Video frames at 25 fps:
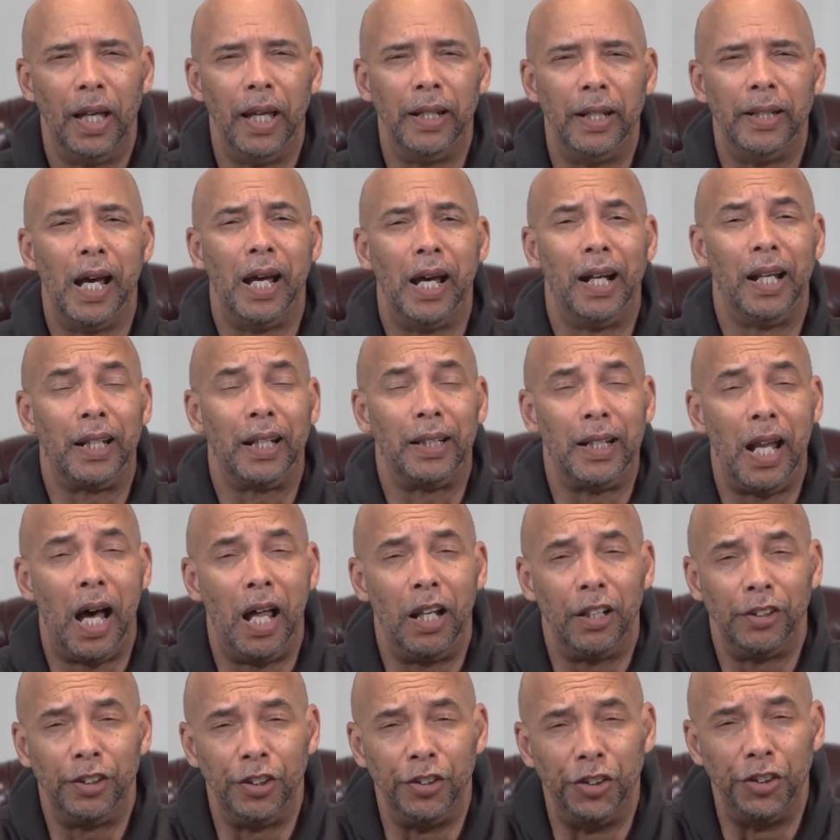and not
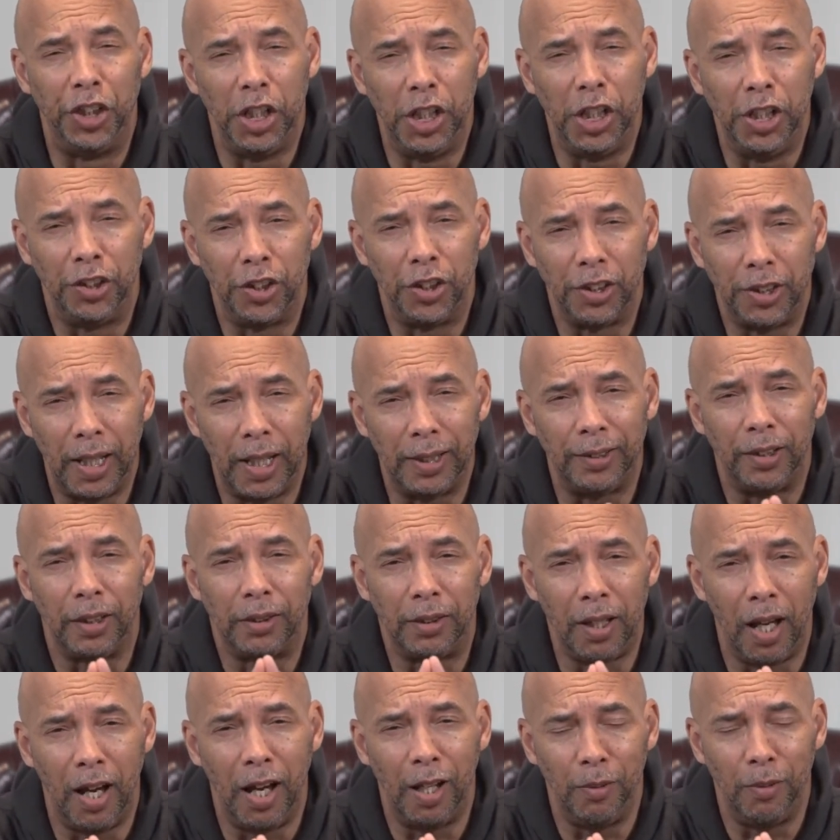acknowledging Jesus at the
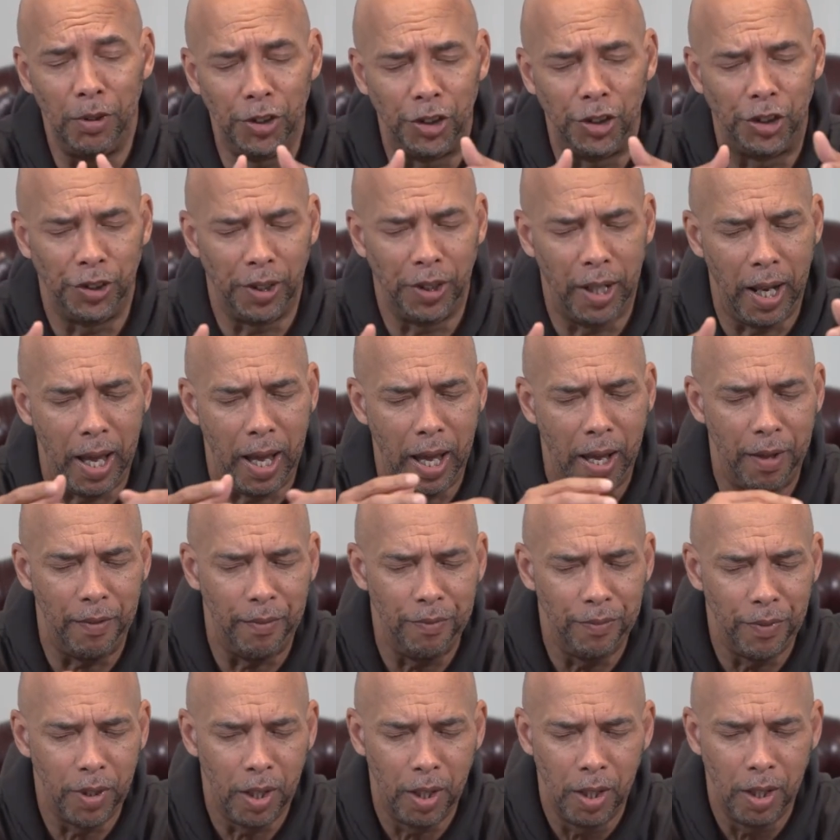time he should
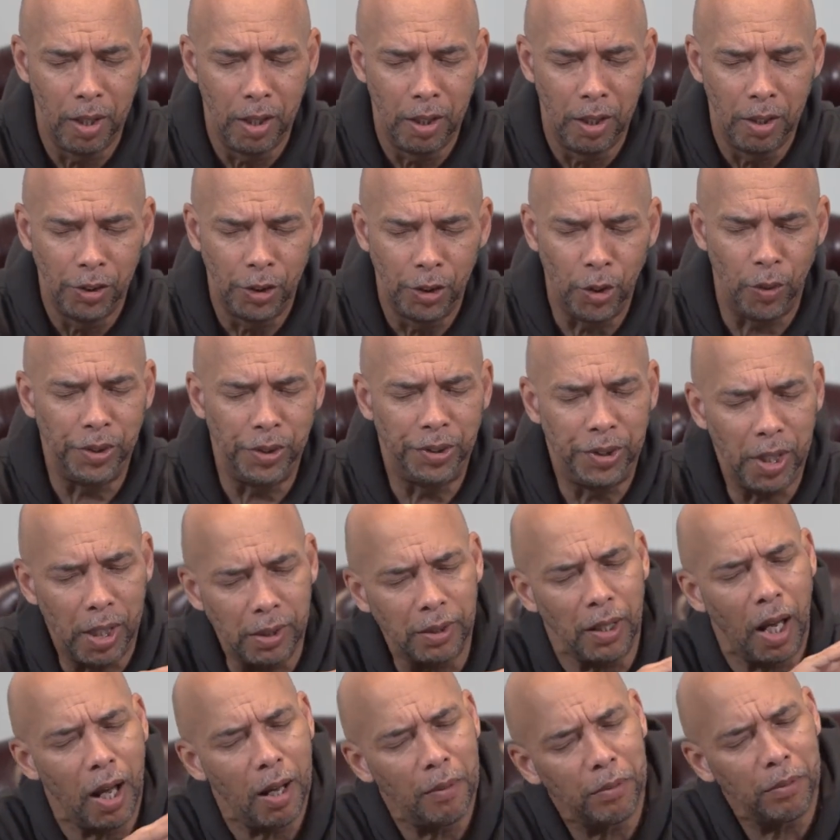have. So he
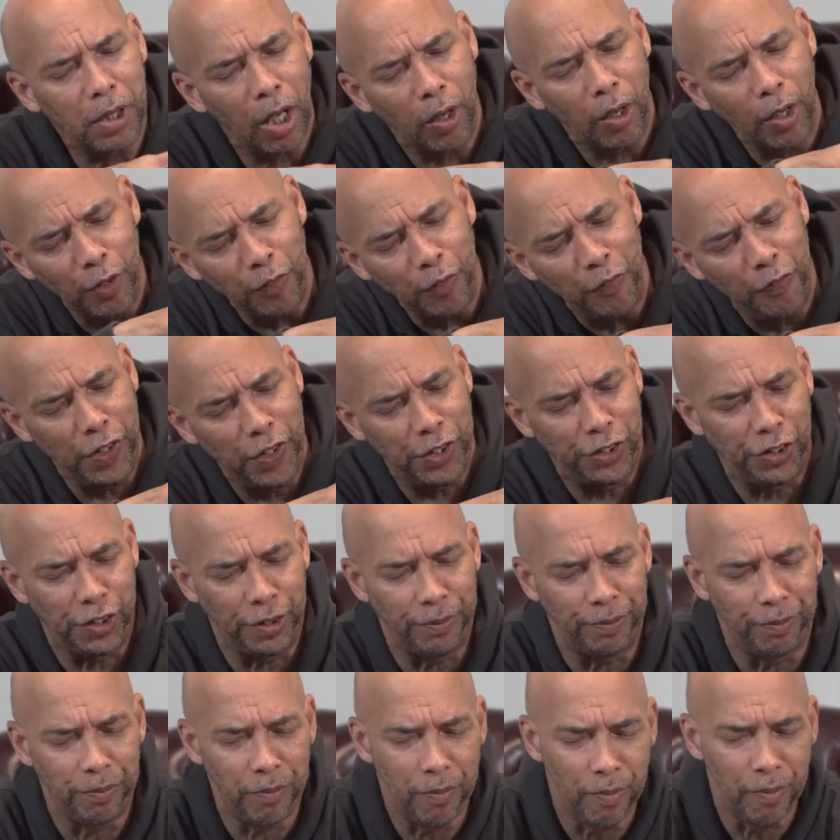says, I'm going
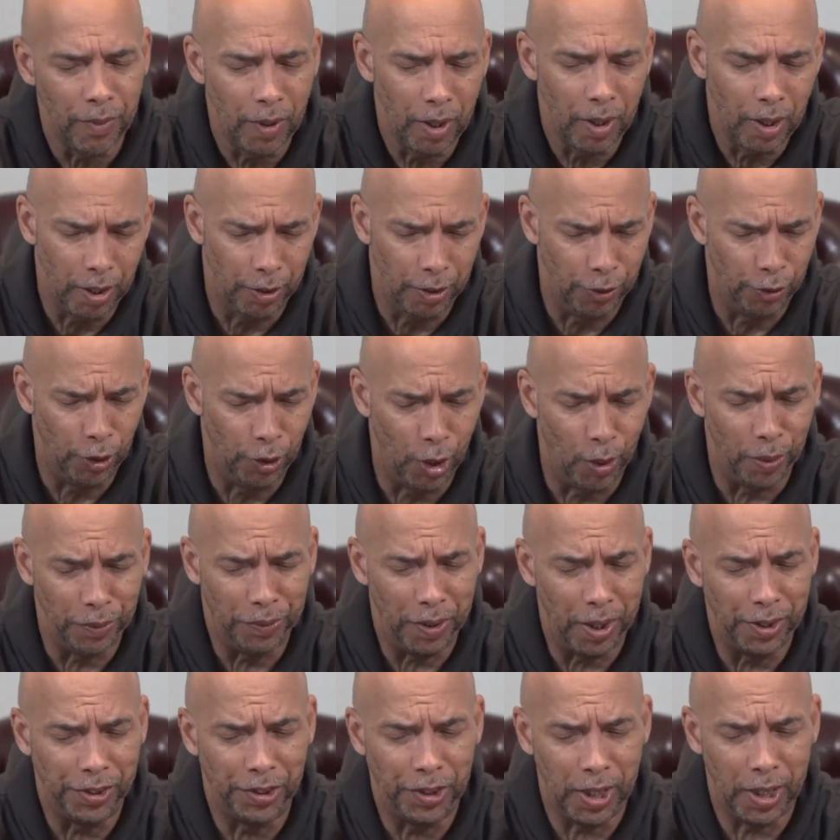fishing. And you know
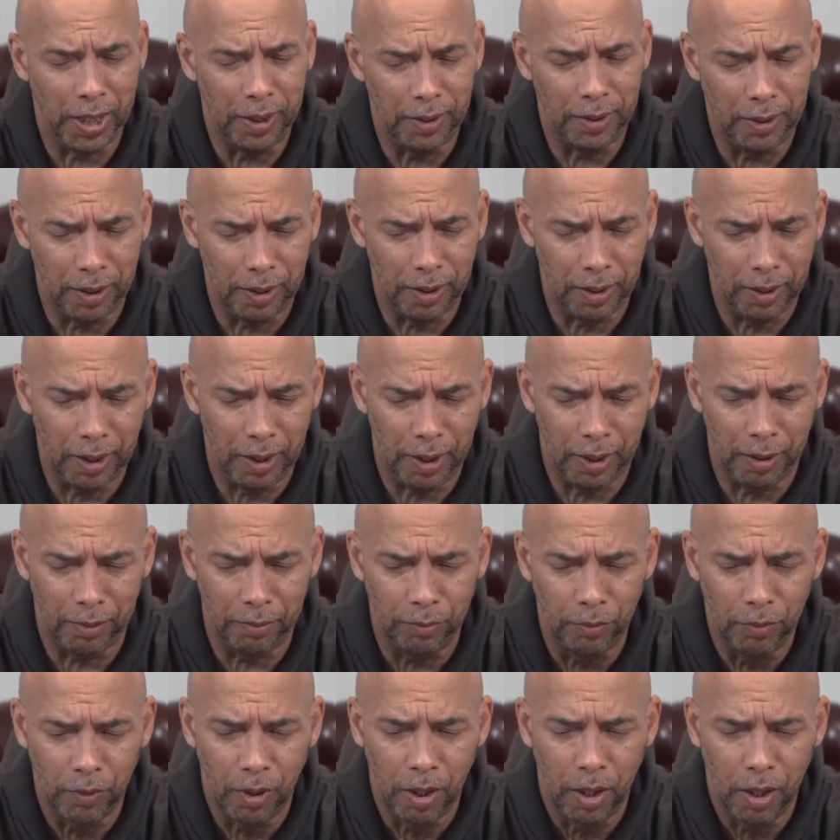what they said to
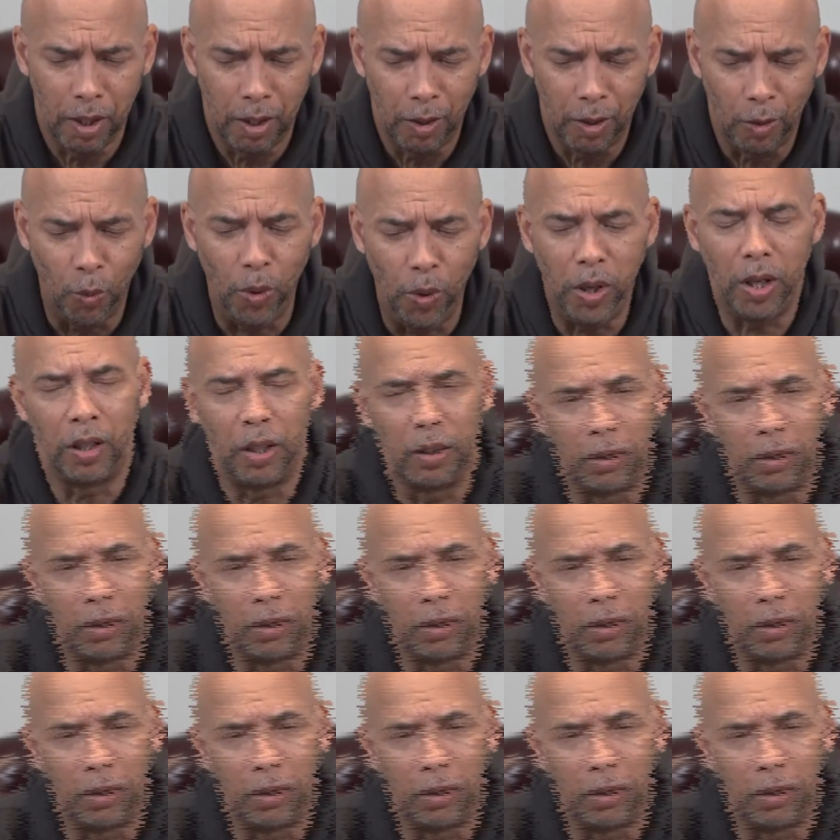him? We